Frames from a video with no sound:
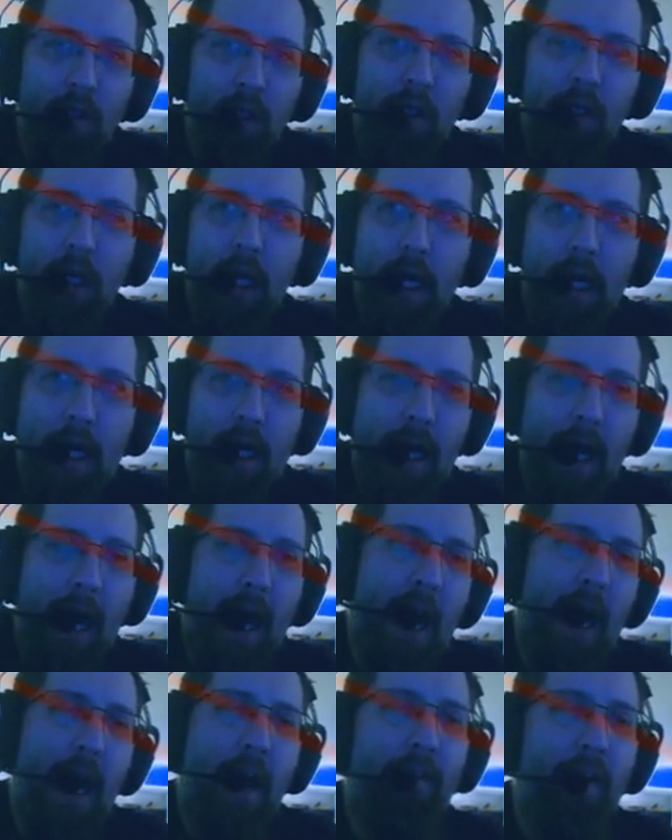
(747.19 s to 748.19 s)
You can't
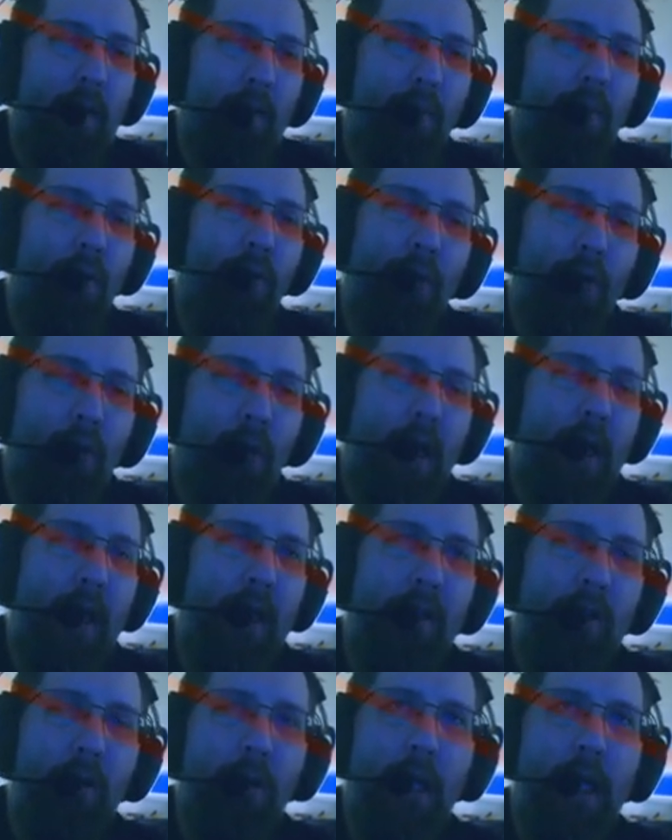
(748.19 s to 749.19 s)
have it both
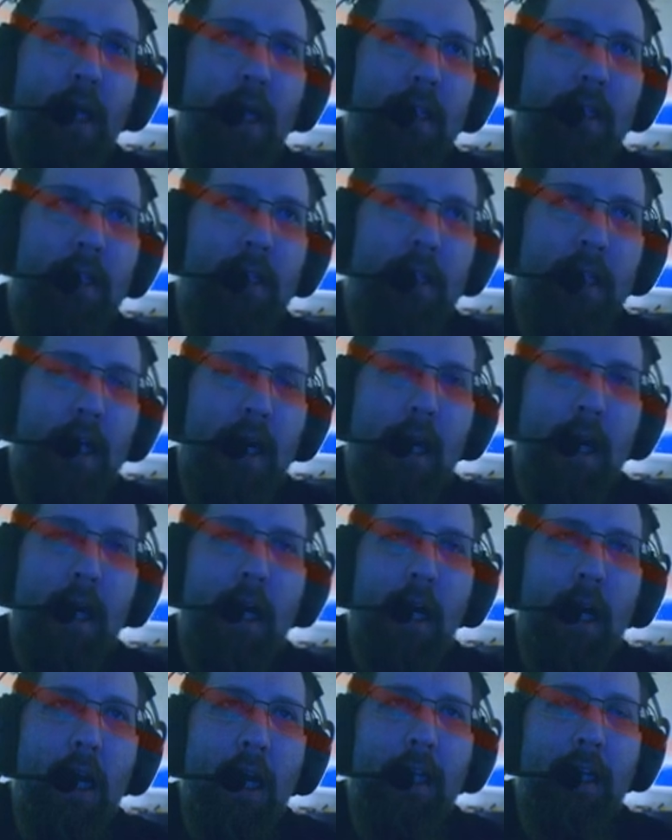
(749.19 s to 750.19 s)
ways. You can't
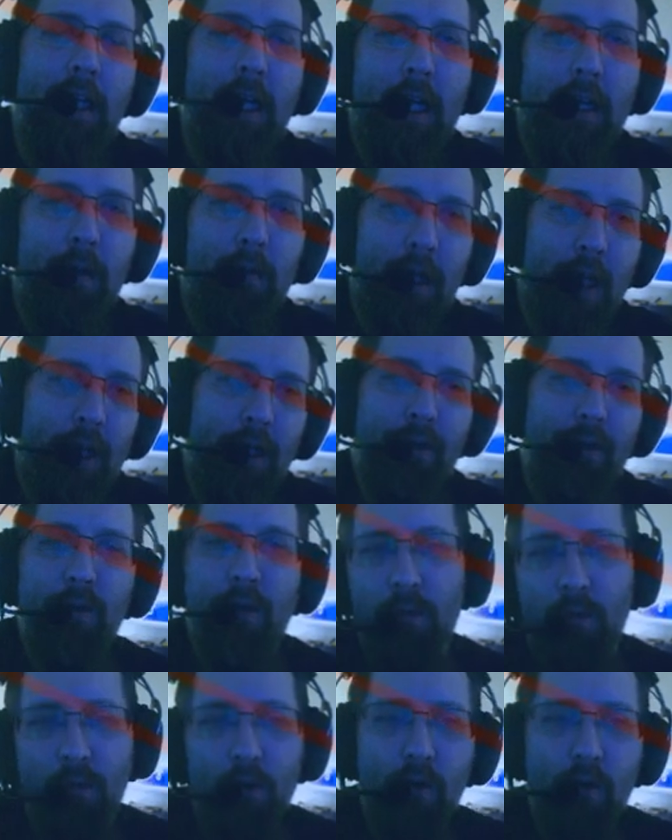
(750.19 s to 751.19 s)
say Game
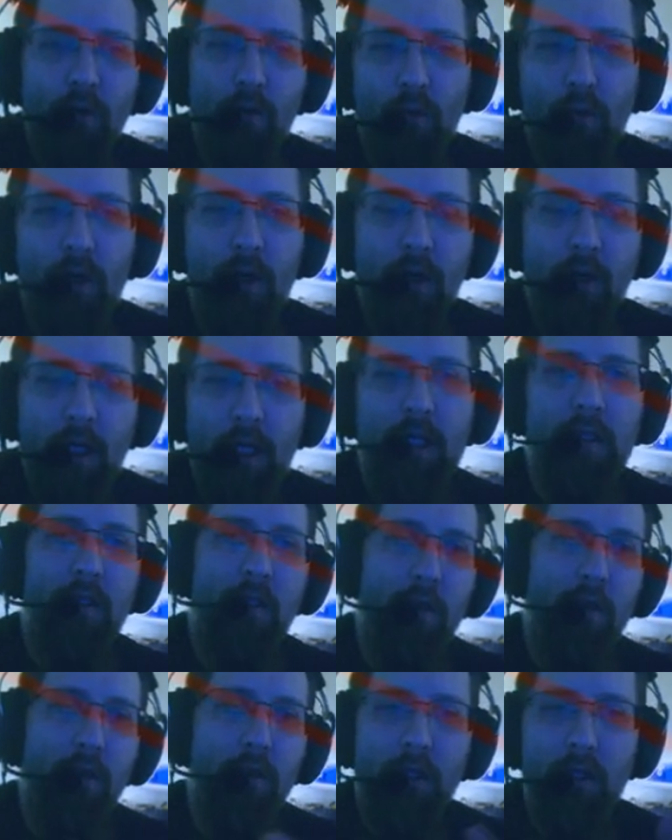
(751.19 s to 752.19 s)
remo-
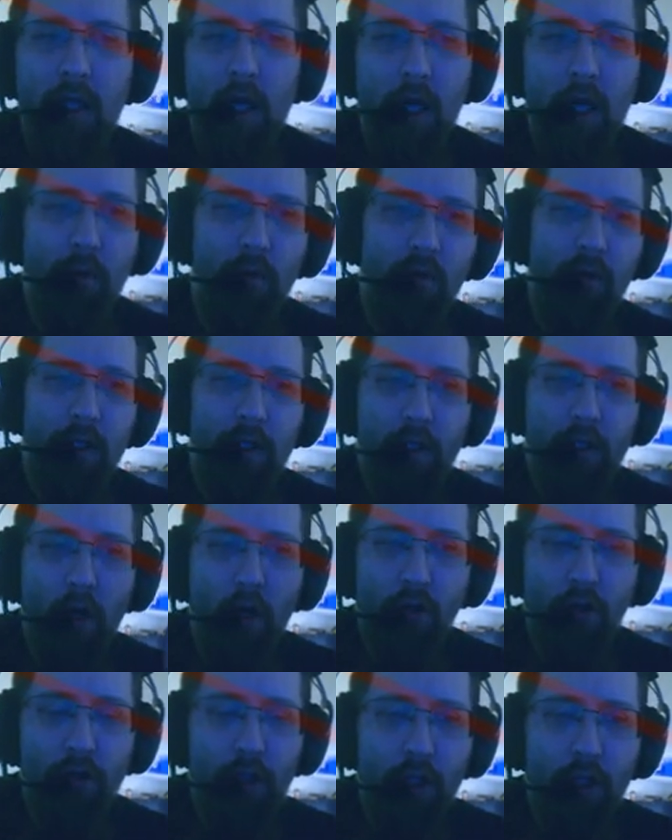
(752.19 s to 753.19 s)
released to stable, it's
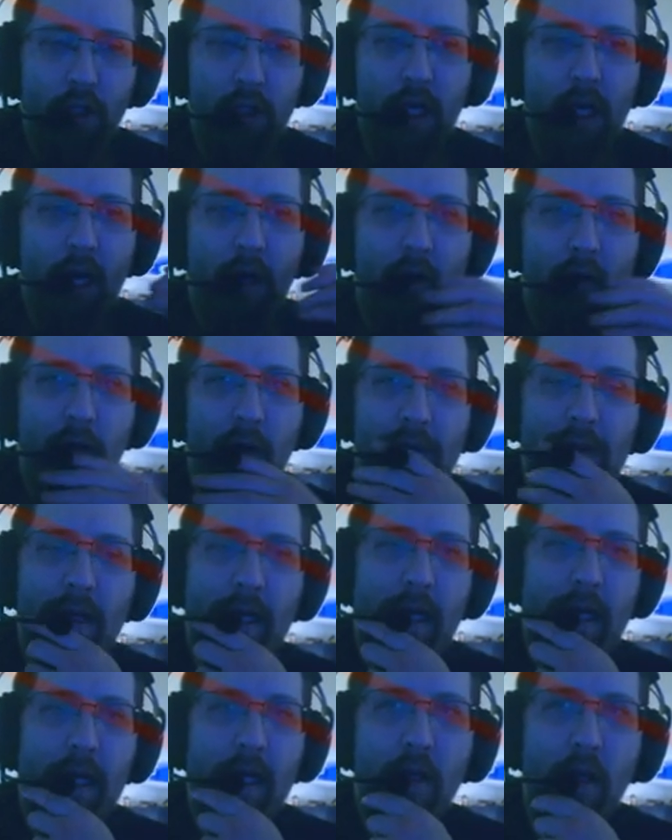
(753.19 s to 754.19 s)
all good now, and
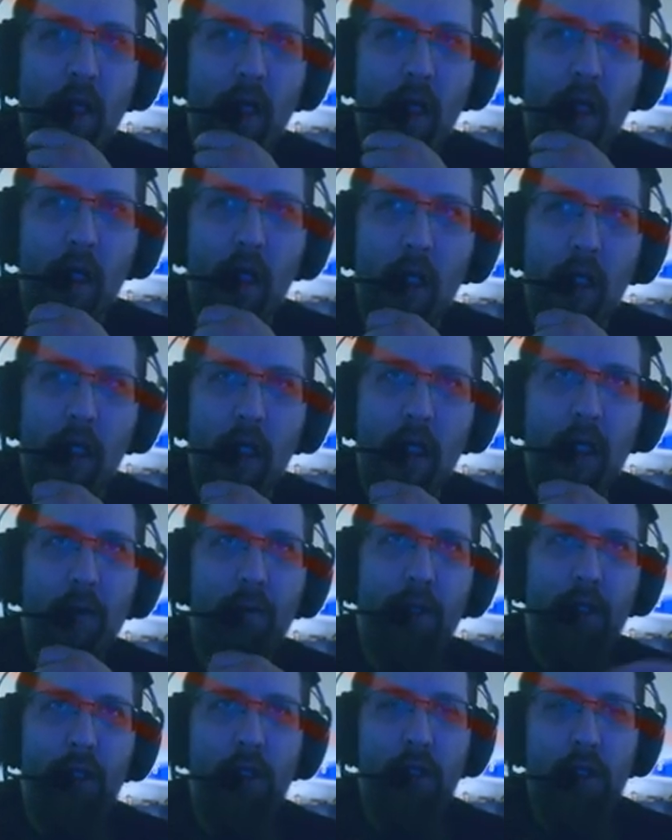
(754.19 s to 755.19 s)
then it
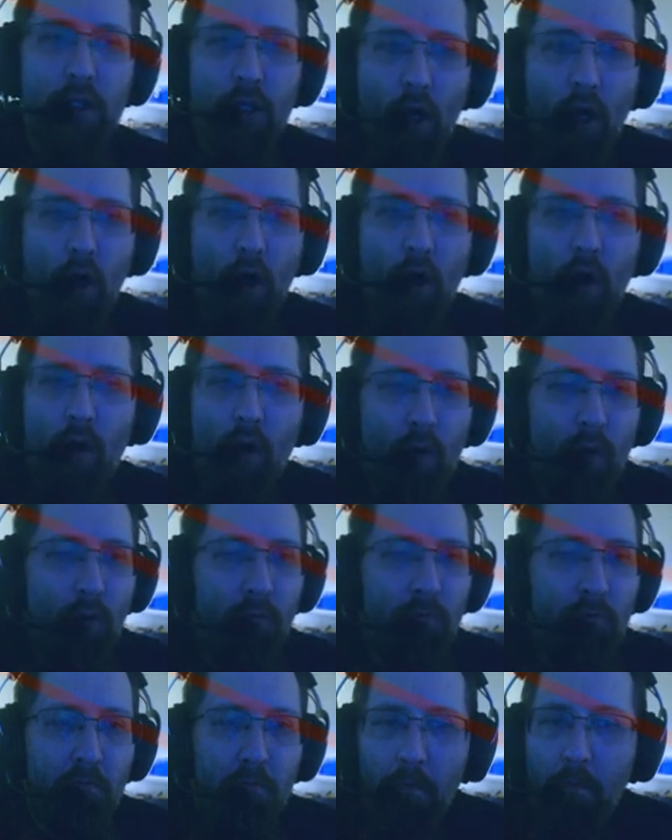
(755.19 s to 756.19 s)
was
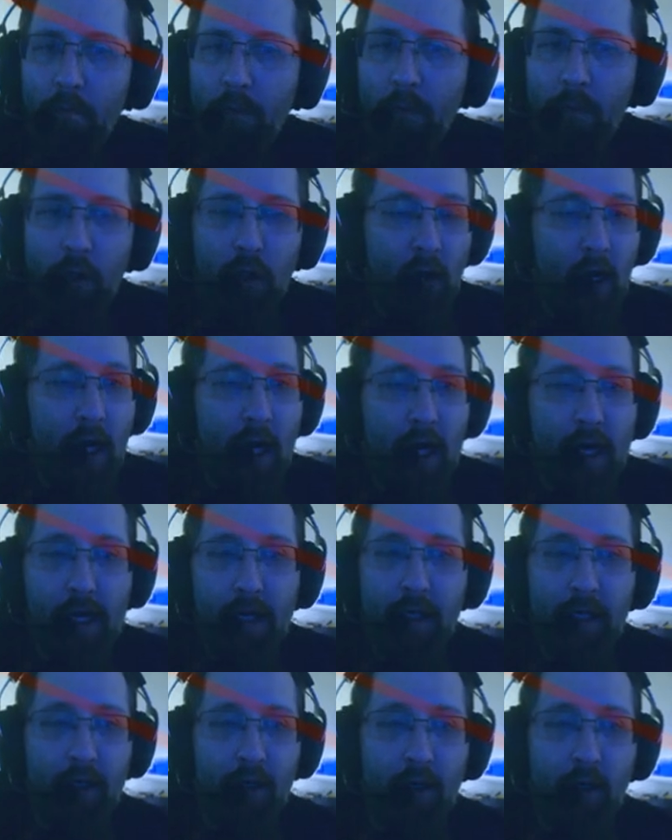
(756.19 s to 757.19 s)
so
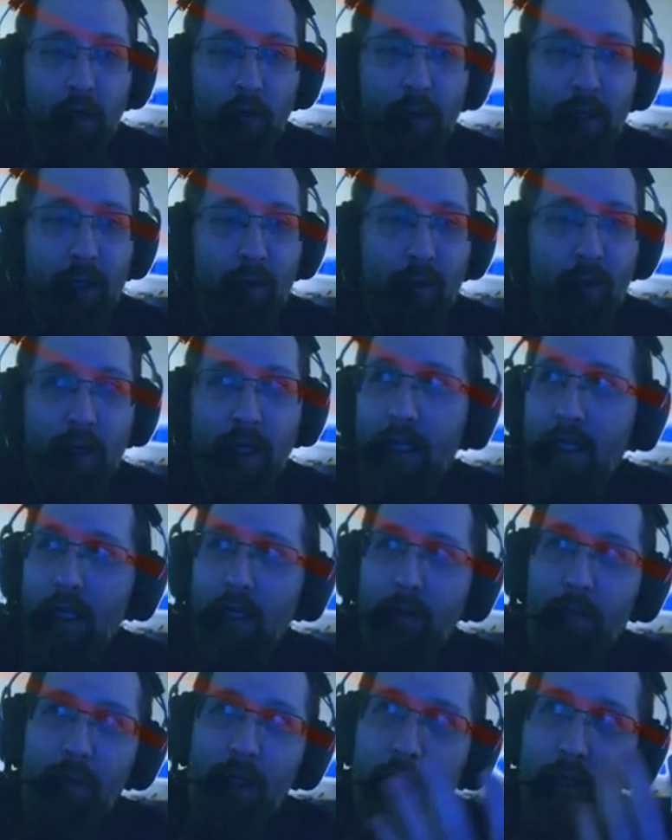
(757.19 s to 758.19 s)
great that nobody went and
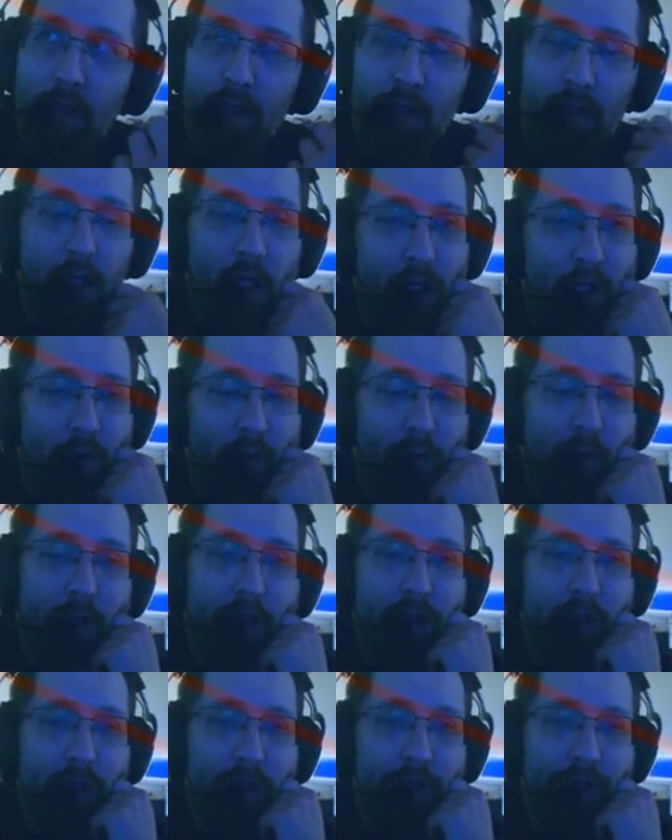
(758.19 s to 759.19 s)
updated the
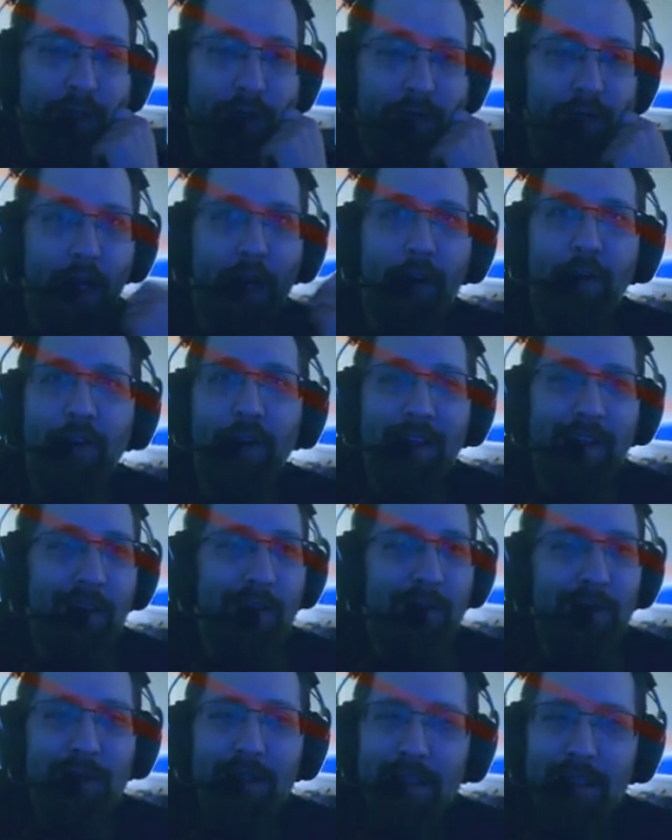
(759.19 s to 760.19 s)
documents because they've never
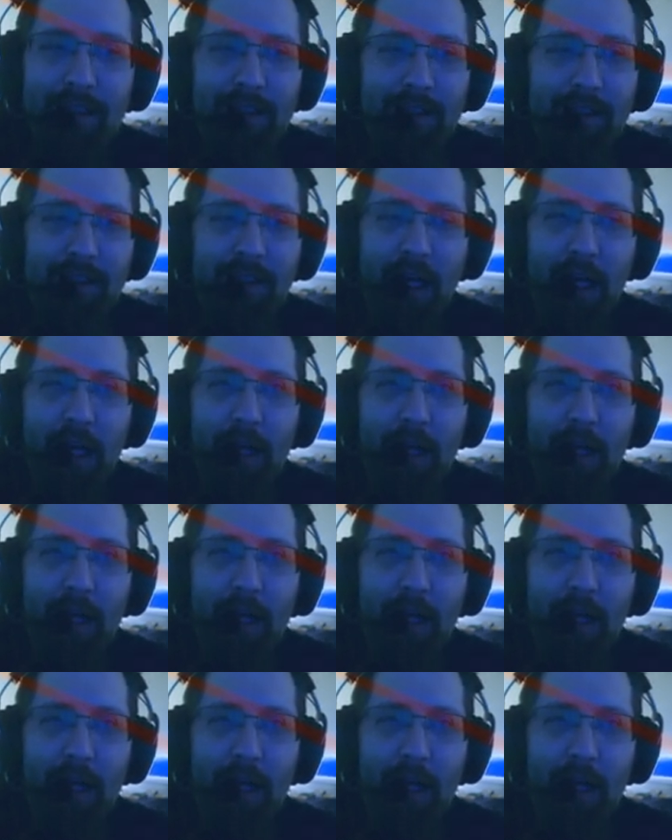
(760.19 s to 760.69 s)
used it.